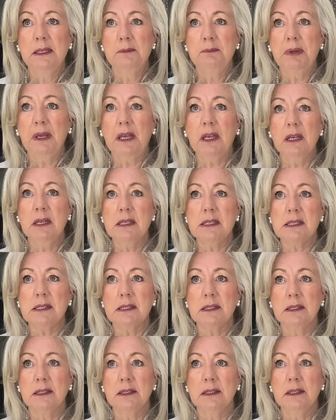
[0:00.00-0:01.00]

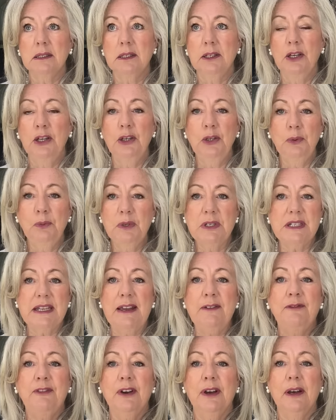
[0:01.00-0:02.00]
Because who would
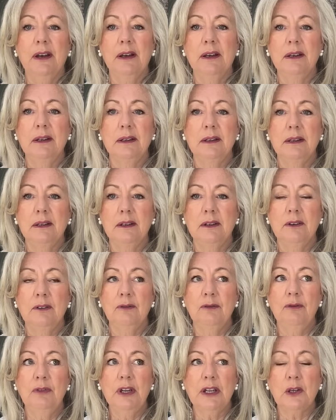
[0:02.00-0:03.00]
ever
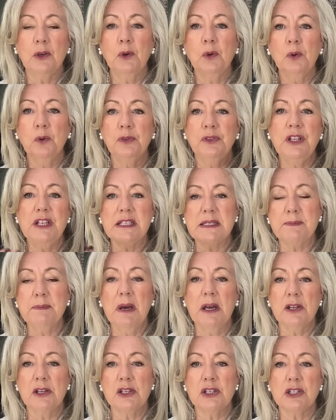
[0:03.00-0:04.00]
record this
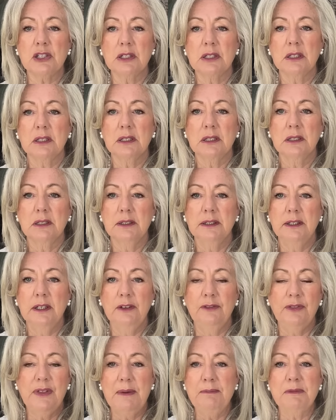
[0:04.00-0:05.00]
much
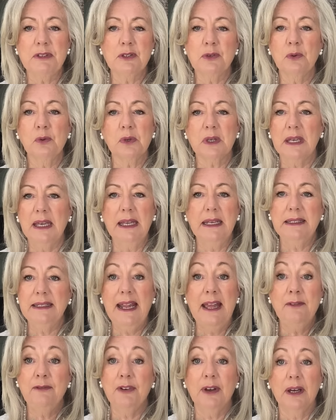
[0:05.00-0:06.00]
of them talking?
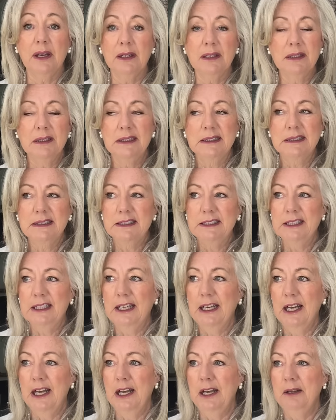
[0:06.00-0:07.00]
Never.
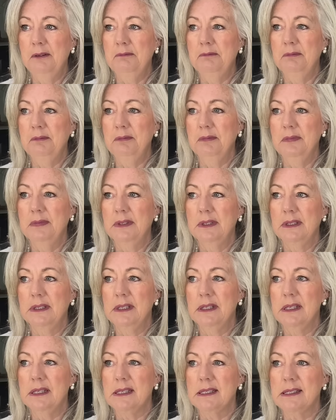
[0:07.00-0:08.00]
Um,
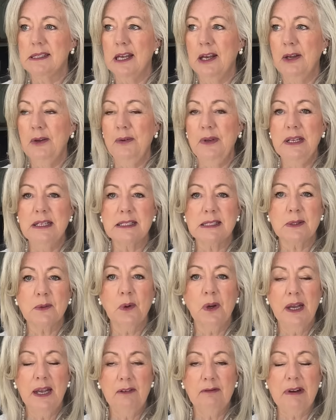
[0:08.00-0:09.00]
so it's
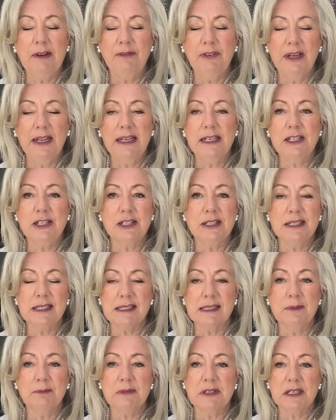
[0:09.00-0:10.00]
quite a revelation
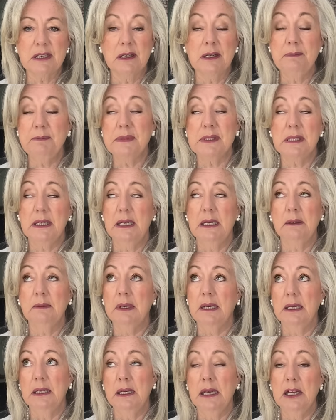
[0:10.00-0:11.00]
sometimes.
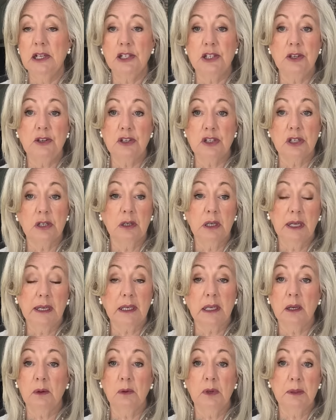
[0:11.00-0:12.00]
Anyway, as usual, I
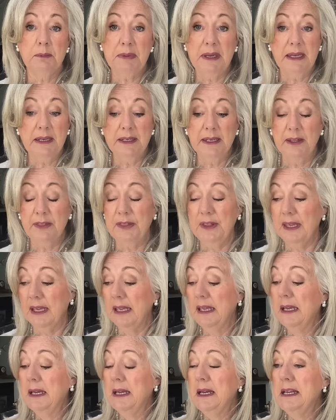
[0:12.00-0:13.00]
go on about nothing.
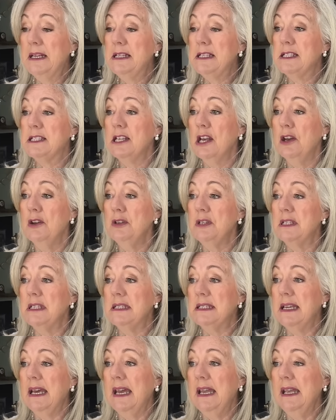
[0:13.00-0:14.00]
So
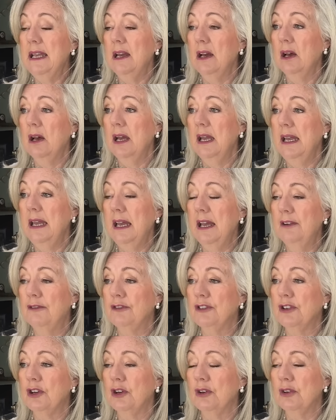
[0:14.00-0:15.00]
today I
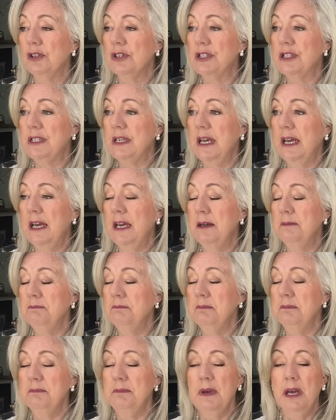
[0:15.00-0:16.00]
have got
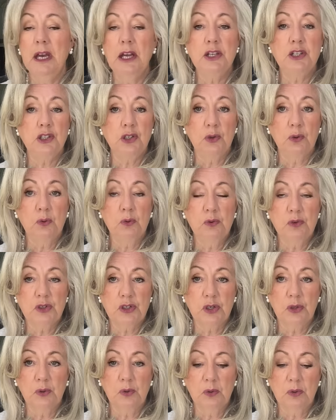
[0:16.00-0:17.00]
um, a George
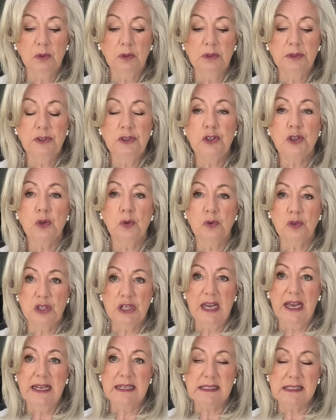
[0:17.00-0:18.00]
haul George
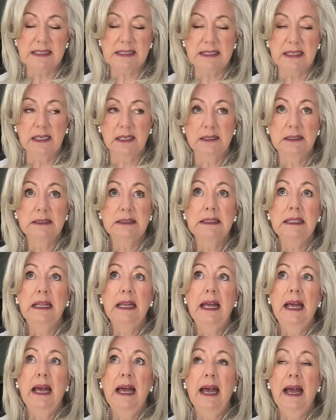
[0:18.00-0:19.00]
Asda,
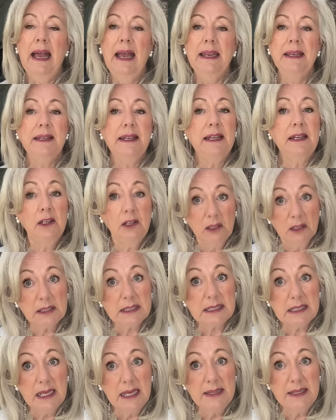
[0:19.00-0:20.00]
and it
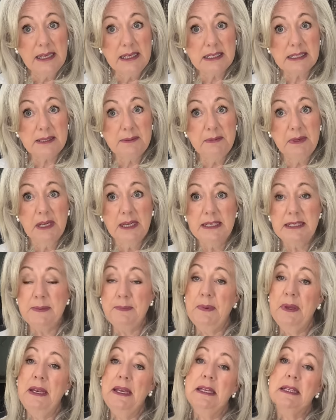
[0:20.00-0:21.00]
looks like there's some nice
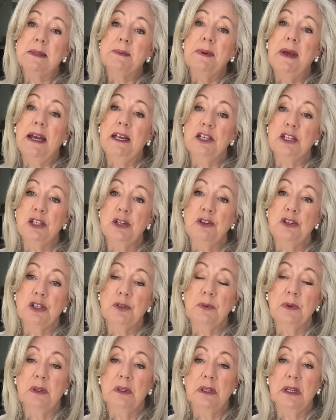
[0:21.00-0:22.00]
bits, but as
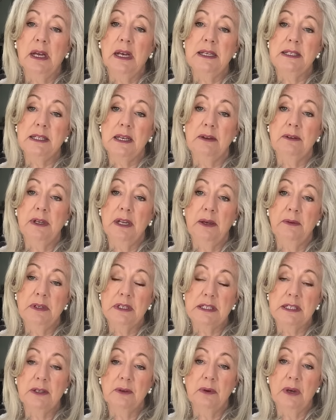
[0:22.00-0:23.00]
usual, I don't know
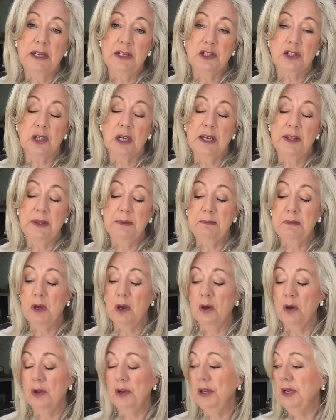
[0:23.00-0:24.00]
until I try them
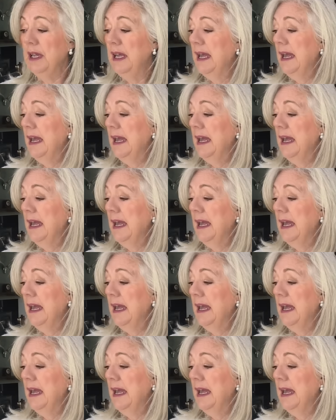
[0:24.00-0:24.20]
on.